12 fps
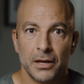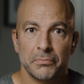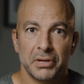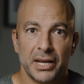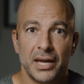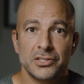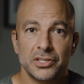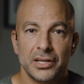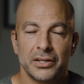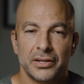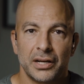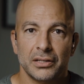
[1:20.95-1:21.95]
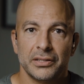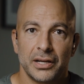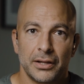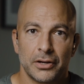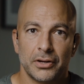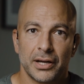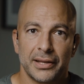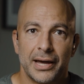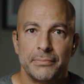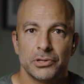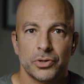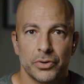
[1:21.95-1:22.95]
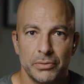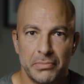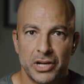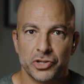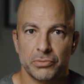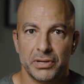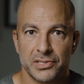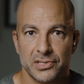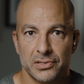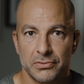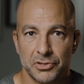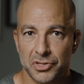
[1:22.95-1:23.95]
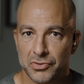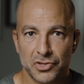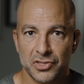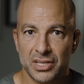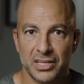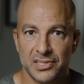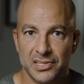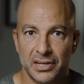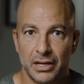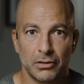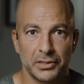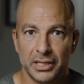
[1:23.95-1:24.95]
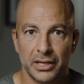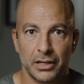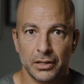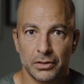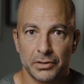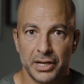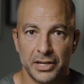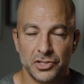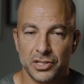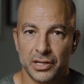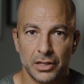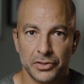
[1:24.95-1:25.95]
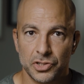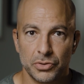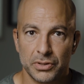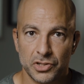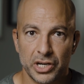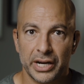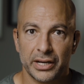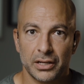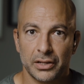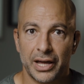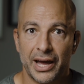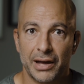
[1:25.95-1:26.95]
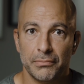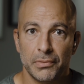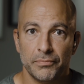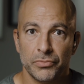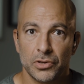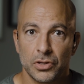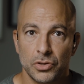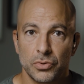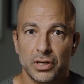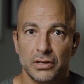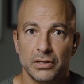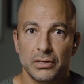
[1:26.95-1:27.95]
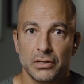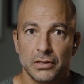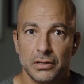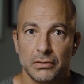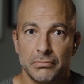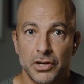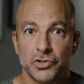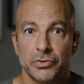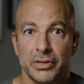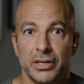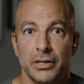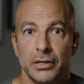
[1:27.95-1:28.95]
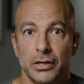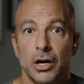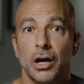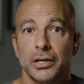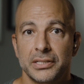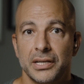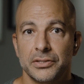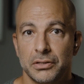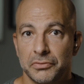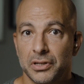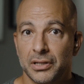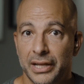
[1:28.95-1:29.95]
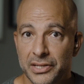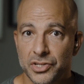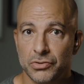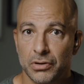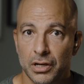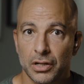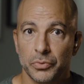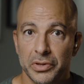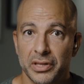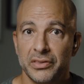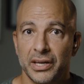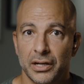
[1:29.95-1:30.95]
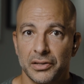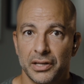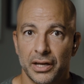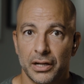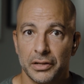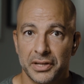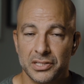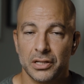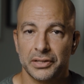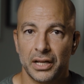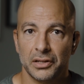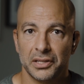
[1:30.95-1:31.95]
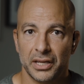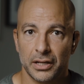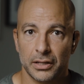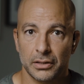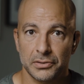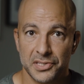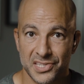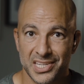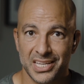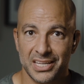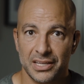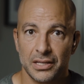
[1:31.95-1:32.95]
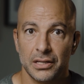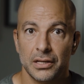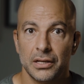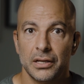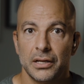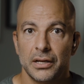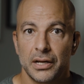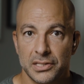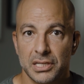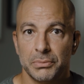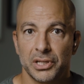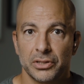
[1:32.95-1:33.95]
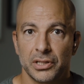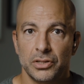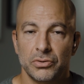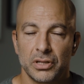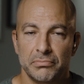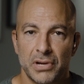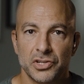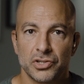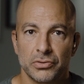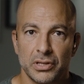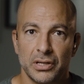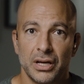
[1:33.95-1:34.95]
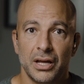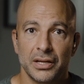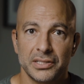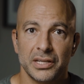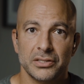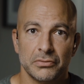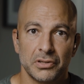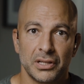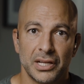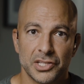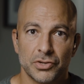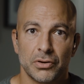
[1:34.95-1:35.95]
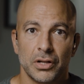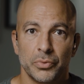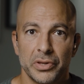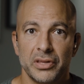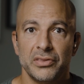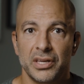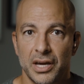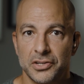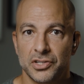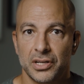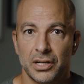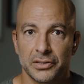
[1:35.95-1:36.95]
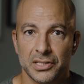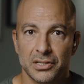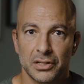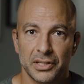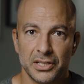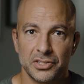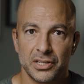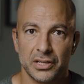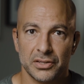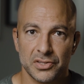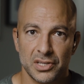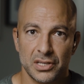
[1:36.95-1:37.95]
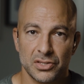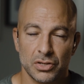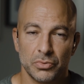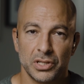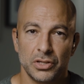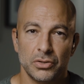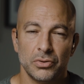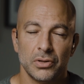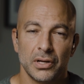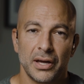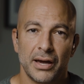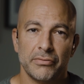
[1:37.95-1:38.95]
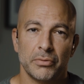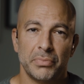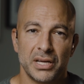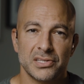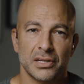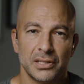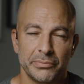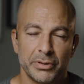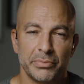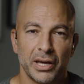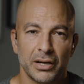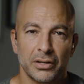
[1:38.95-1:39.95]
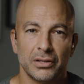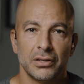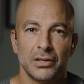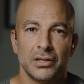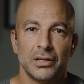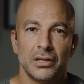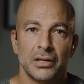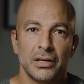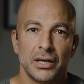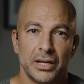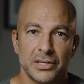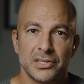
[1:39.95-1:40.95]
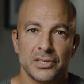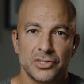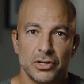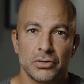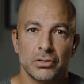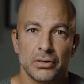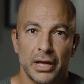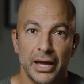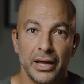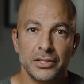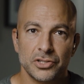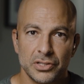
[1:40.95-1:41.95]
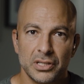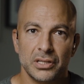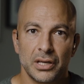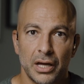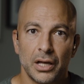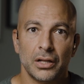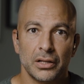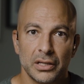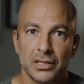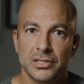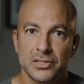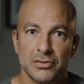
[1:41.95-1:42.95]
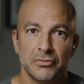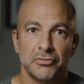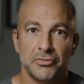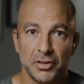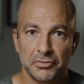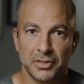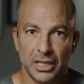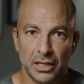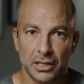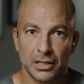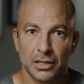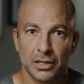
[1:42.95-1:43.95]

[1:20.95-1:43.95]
But HDL and LDL are not laboratory measurements. There's no such thing as an LDL or an HDL that you can check at a lab. You can measure the content of cholesterol within the LDL. That's called LDL-C. And similarly, you can measure the content of cholesterol within the HDL. That's called HDL-C. So when you have a basic lipid panel and it says your HDL is 50,